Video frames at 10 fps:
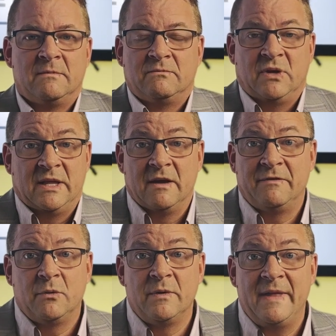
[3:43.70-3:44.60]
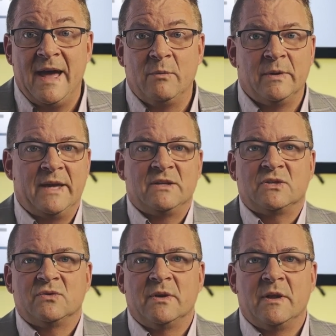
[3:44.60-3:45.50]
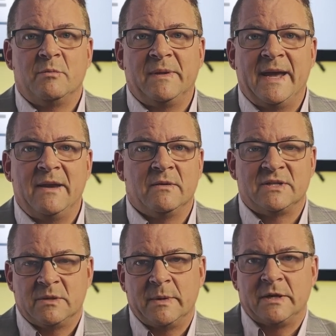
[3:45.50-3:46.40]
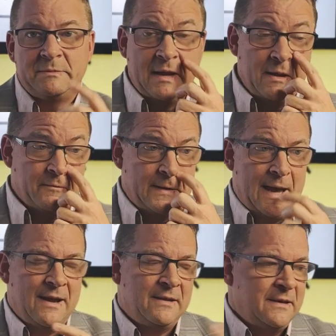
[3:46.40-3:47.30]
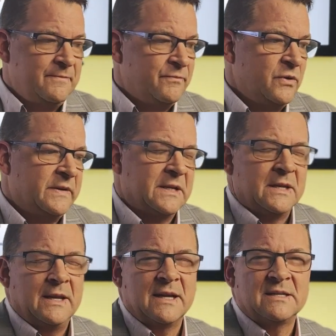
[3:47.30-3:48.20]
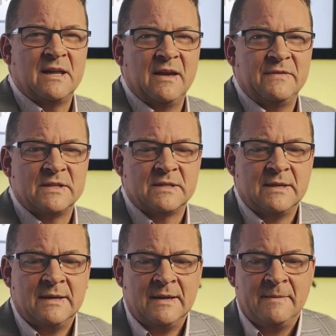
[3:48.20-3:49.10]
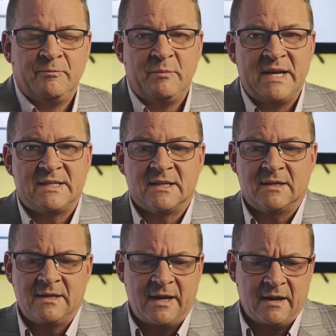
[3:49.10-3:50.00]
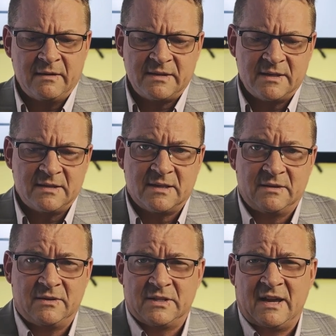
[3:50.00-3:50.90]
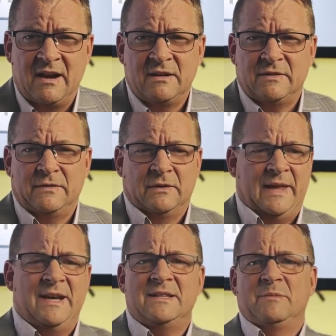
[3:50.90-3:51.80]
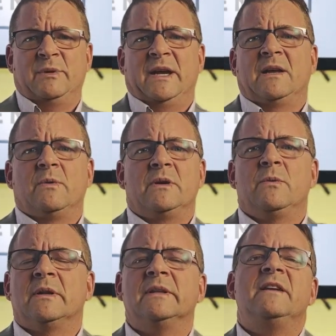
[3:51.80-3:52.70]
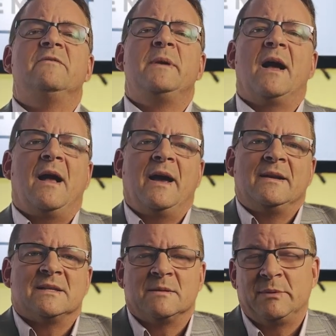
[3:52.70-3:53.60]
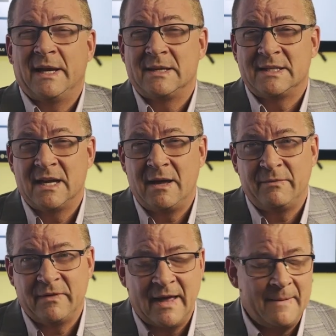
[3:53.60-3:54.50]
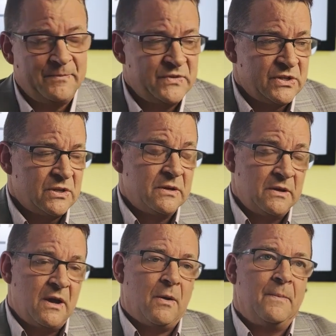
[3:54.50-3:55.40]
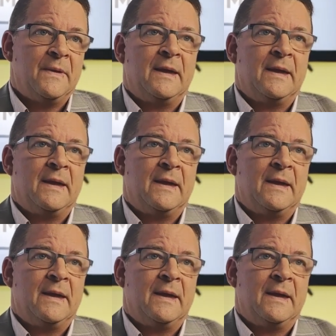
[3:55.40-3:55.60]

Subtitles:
Can they afford that? Will that destroy their plan or is someone else paying for that? And then moving into the next life is basic inheritance and your desires for legacy planning. What do you want to leave behind? Is the plan set up for that? Just so you know,